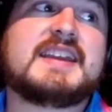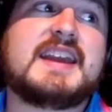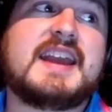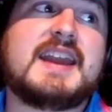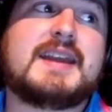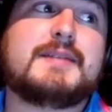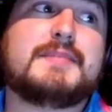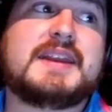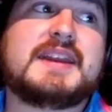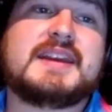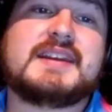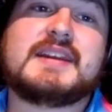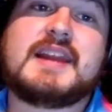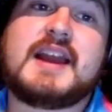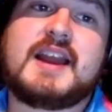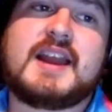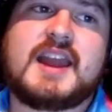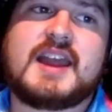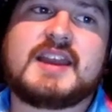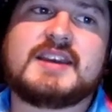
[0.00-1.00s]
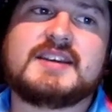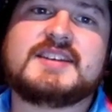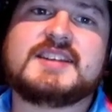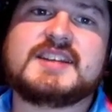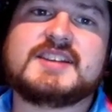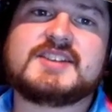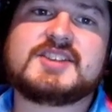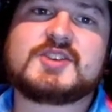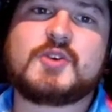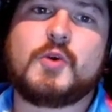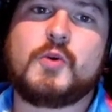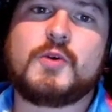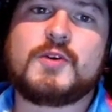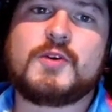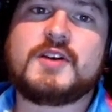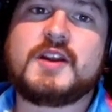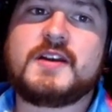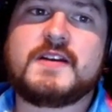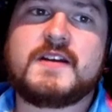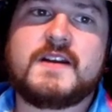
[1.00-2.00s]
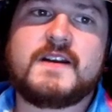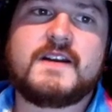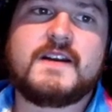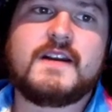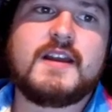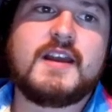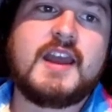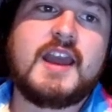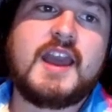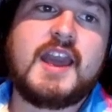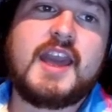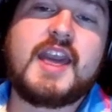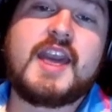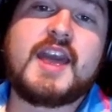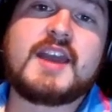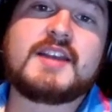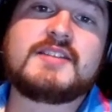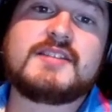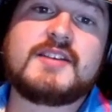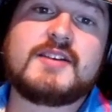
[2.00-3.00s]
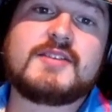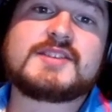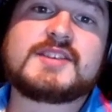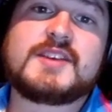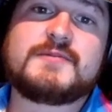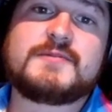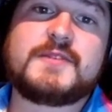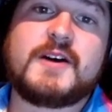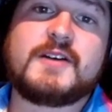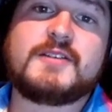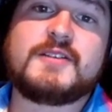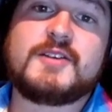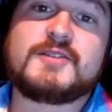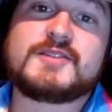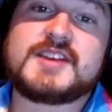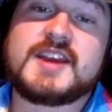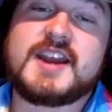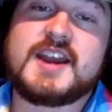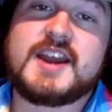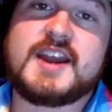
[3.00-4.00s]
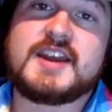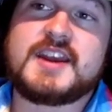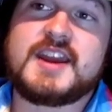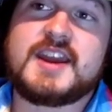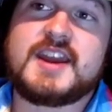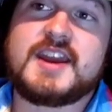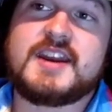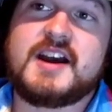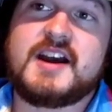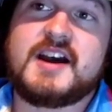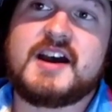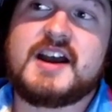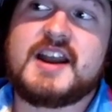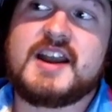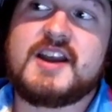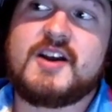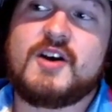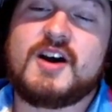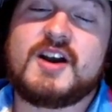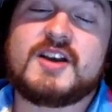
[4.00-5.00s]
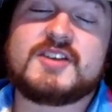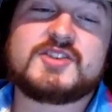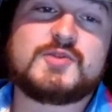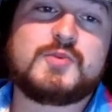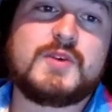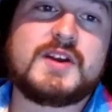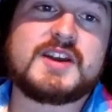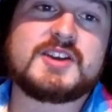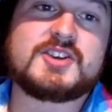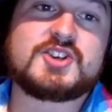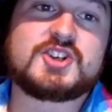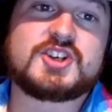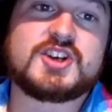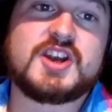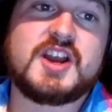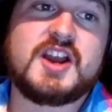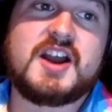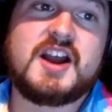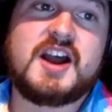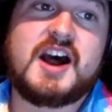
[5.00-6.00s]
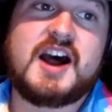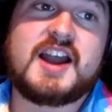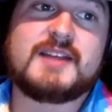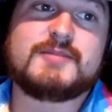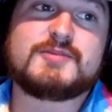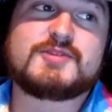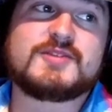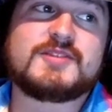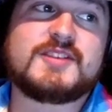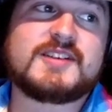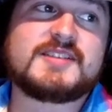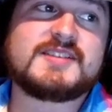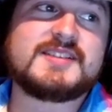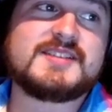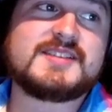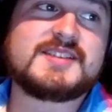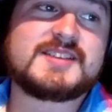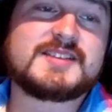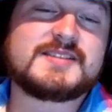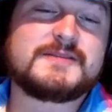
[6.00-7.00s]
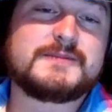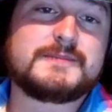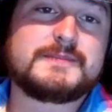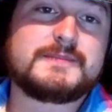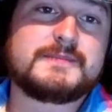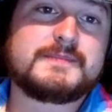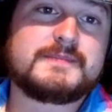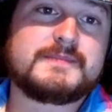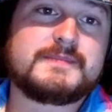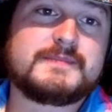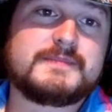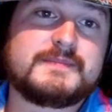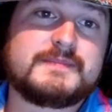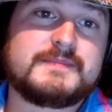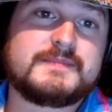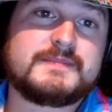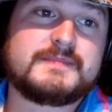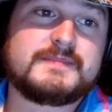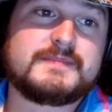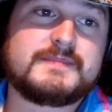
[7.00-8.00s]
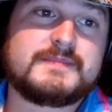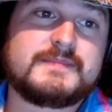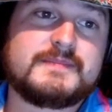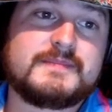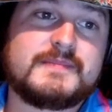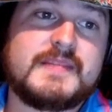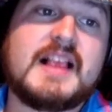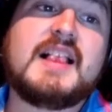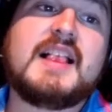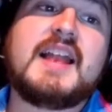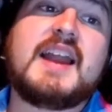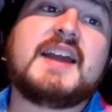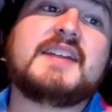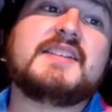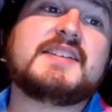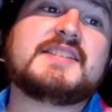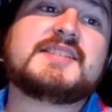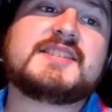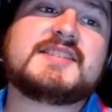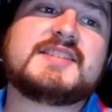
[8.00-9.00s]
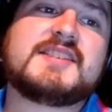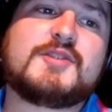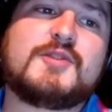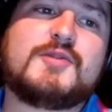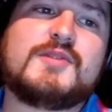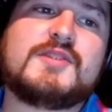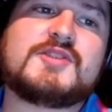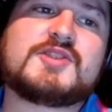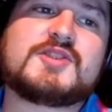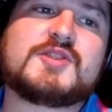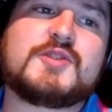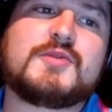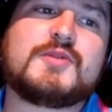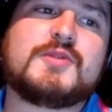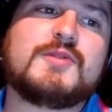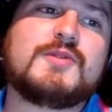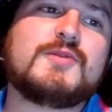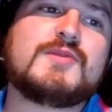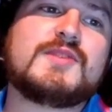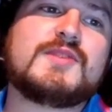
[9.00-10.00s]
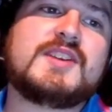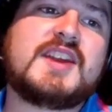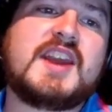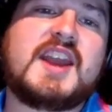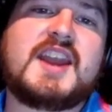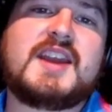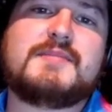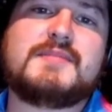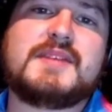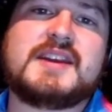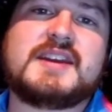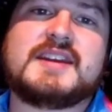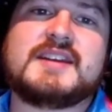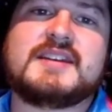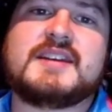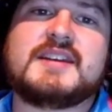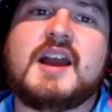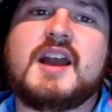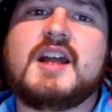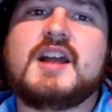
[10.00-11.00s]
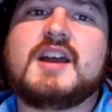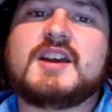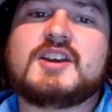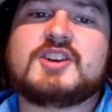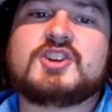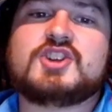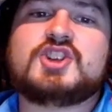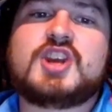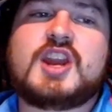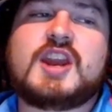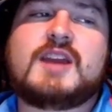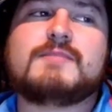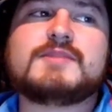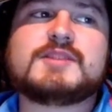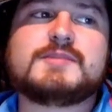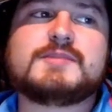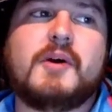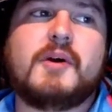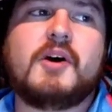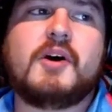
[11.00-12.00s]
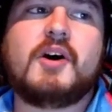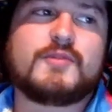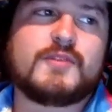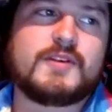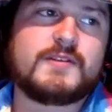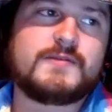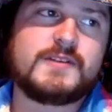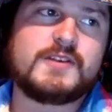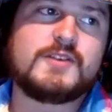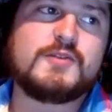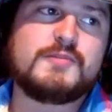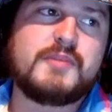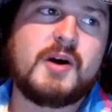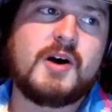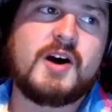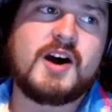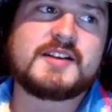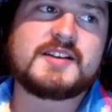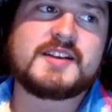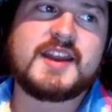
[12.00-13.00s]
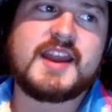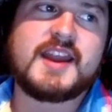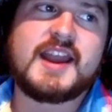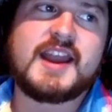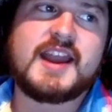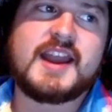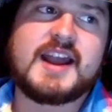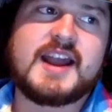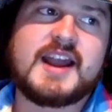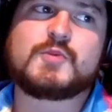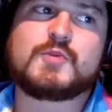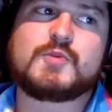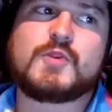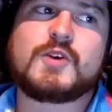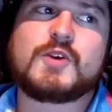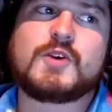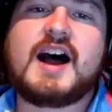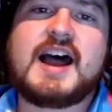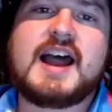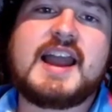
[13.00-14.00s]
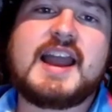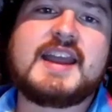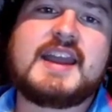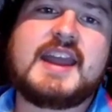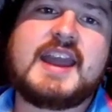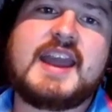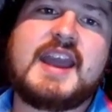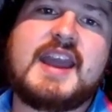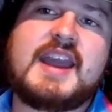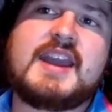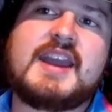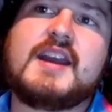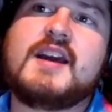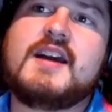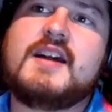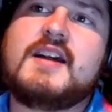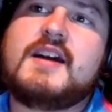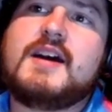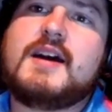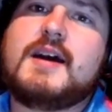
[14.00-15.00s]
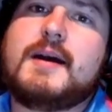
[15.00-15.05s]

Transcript: Gaming Discord, and those that follow Ted and I on Twitch. I am Traductus. And I'm Ted. And this is the Cringe Crew Gaming James Bond Review Podcast, where I, a